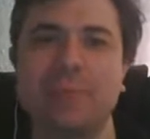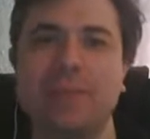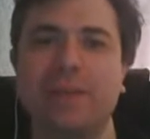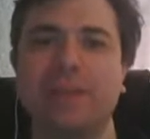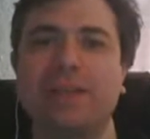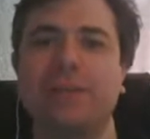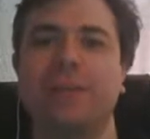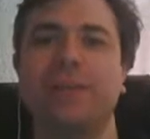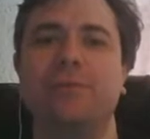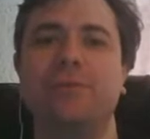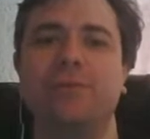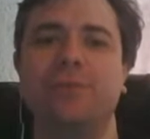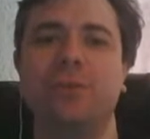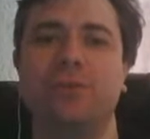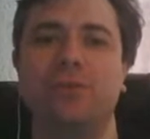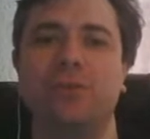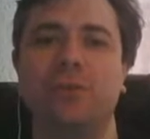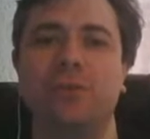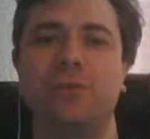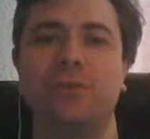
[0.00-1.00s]
but they don't
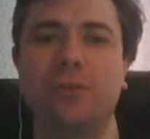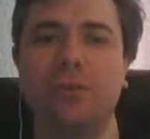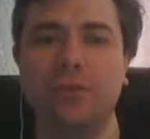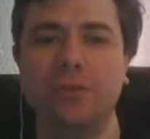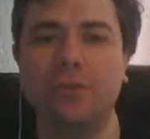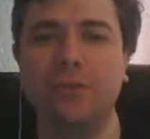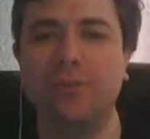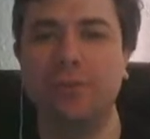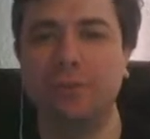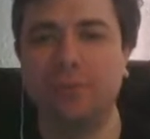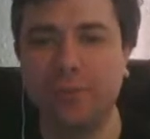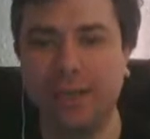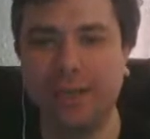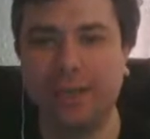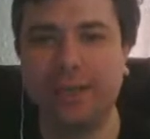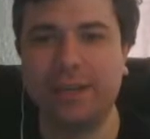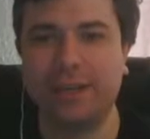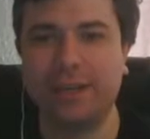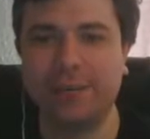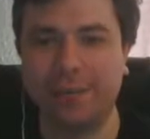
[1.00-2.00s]
just do the normal
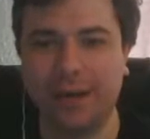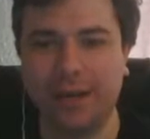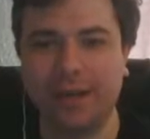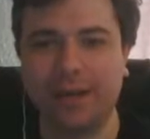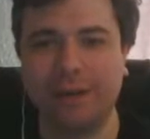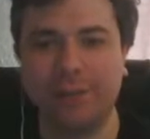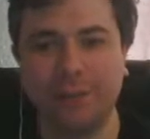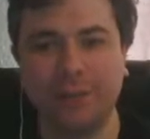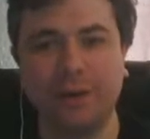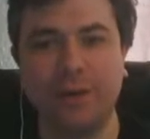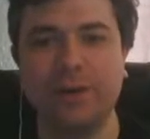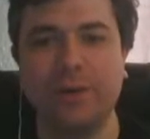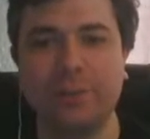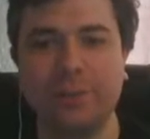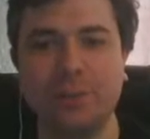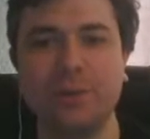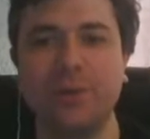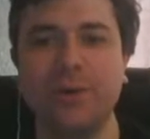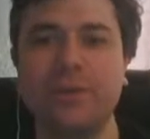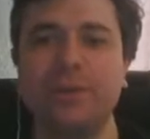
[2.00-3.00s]
regular rank and file
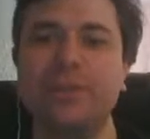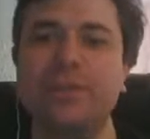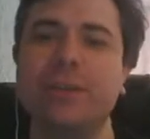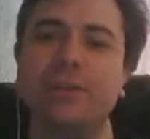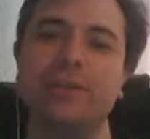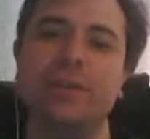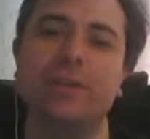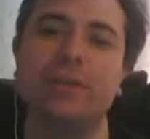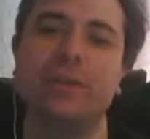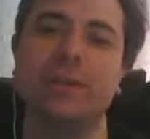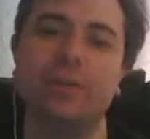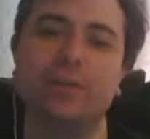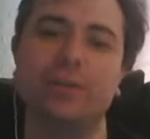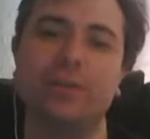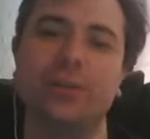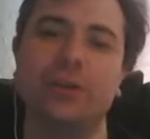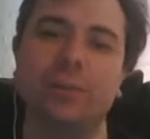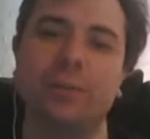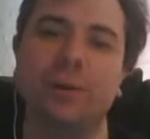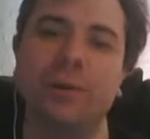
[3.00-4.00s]
boys that are doing the
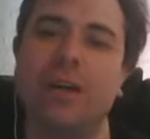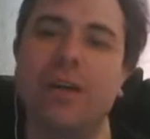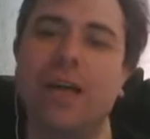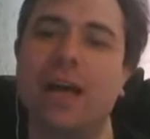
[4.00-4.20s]
job.